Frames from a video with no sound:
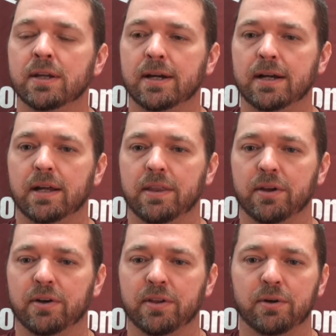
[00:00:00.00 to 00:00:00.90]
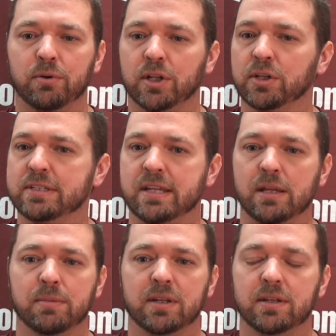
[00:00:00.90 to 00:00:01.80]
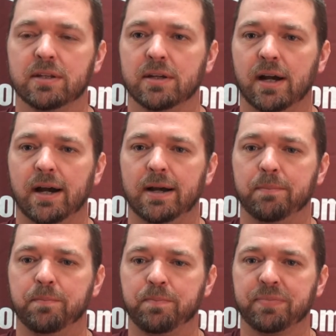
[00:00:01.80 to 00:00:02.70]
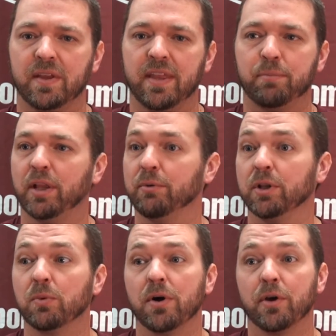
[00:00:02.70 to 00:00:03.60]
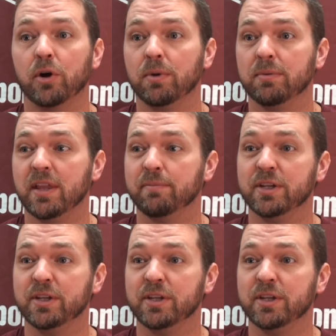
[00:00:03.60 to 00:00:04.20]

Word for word: Uh, they're, they're a really good team and um, they play really well at home. I mean, they